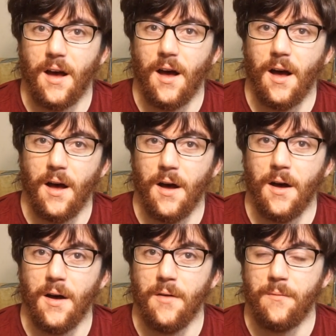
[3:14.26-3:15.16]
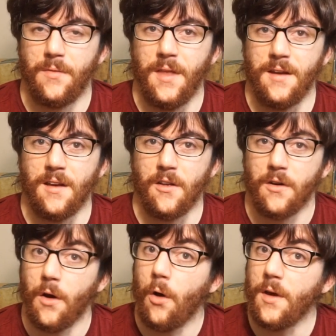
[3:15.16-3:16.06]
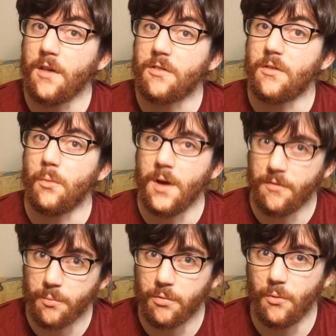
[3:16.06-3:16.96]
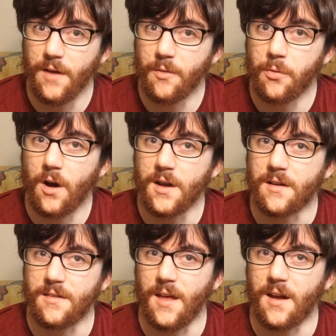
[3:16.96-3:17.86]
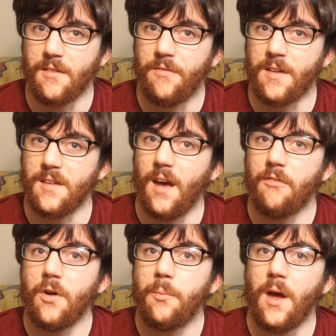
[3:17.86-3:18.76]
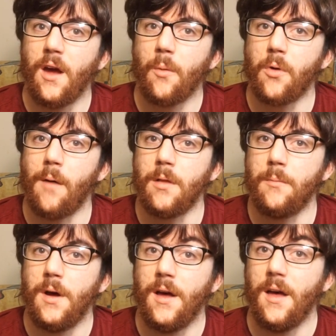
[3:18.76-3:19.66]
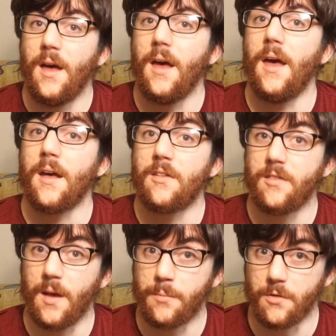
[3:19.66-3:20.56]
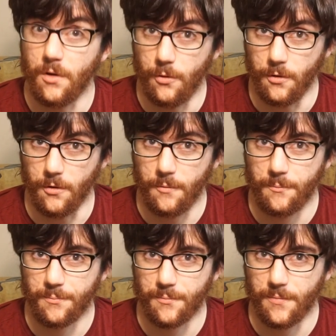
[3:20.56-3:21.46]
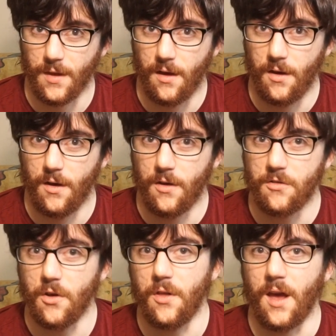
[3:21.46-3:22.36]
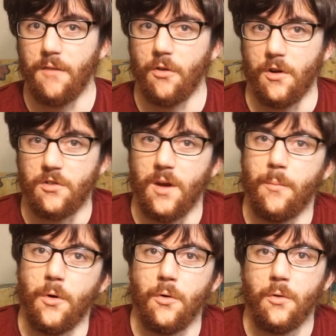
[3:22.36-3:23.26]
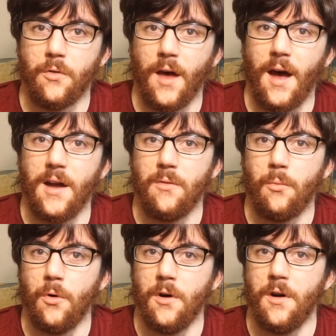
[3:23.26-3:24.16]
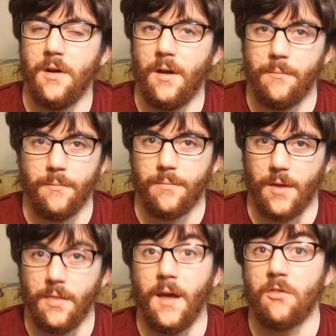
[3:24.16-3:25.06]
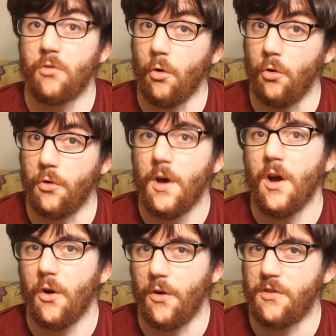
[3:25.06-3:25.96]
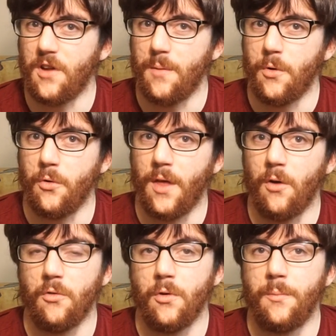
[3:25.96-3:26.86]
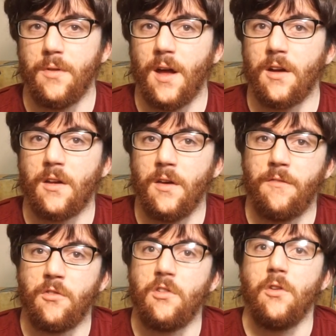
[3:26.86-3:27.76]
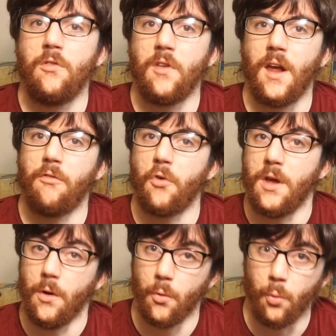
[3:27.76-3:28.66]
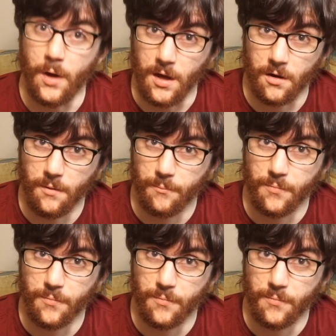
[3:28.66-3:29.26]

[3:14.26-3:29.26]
they tell her, "Oh yes, we have a product that can fix every hair problem except odor." So they gave her a shampoo they sold her a shampoo that if she uses it every week,